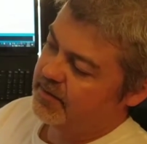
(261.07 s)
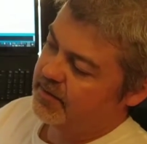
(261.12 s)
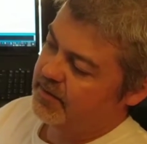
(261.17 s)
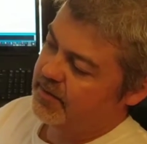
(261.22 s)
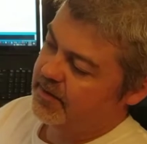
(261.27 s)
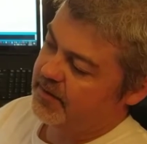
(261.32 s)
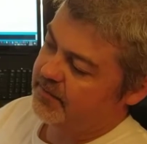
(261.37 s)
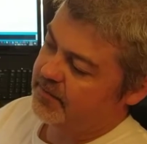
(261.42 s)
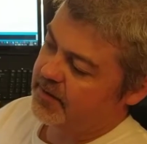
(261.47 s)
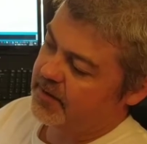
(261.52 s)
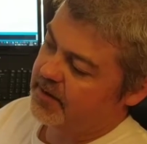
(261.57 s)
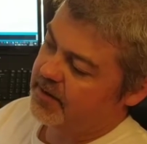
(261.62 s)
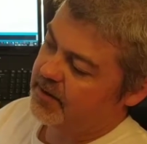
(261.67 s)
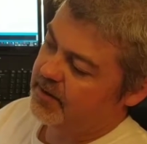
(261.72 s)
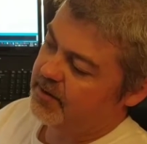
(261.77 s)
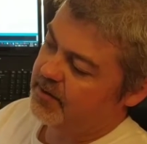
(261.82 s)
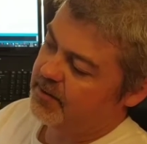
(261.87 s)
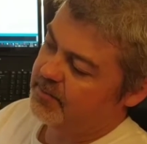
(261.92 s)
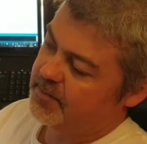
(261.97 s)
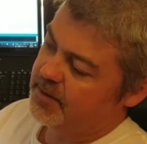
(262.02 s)
you have the
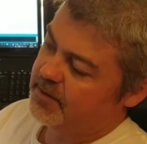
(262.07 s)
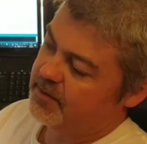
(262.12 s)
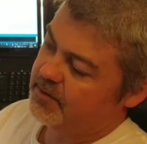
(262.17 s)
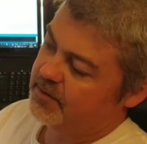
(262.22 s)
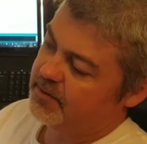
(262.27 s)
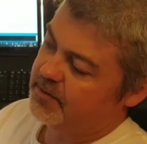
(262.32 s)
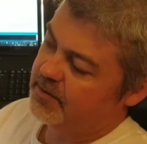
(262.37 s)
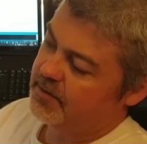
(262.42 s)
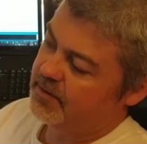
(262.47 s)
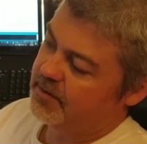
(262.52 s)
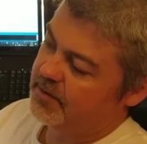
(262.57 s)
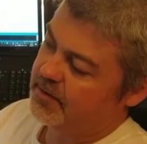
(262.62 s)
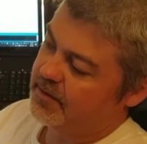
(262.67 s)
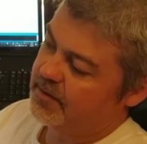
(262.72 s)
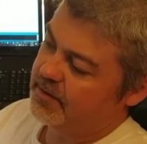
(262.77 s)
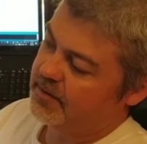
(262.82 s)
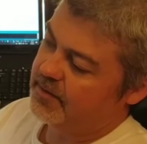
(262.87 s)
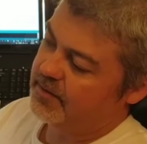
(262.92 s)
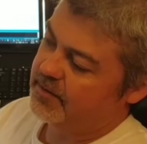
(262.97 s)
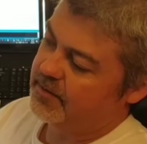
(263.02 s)
IR emitter
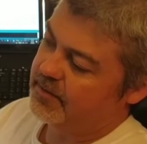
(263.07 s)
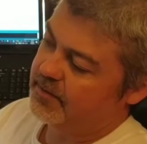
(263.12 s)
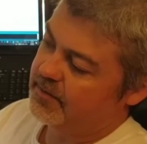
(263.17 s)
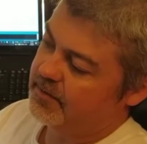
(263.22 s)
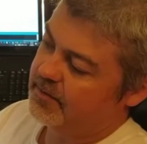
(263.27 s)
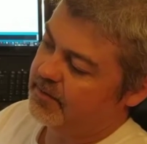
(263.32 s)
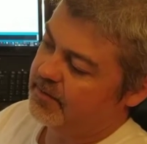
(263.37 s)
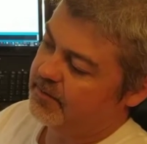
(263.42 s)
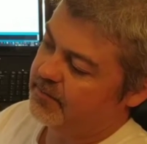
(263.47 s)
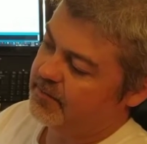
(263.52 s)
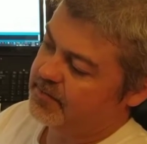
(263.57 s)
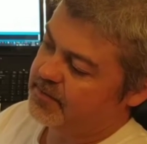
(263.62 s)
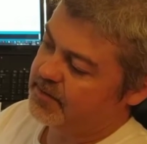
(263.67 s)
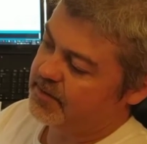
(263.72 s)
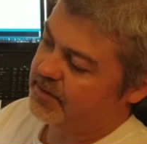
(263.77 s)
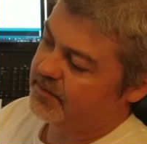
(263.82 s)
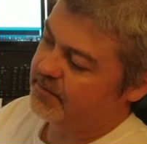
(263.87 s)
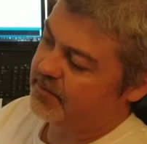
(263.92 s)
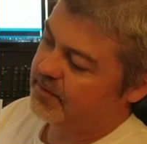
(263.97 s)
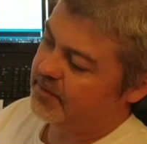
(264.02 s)
and
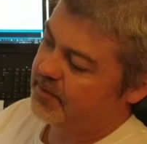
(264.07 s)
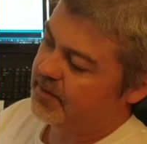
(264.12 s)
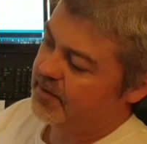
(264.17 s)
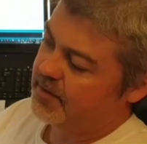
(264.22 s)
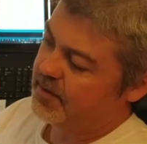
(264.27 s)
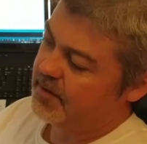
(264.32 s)
receiver.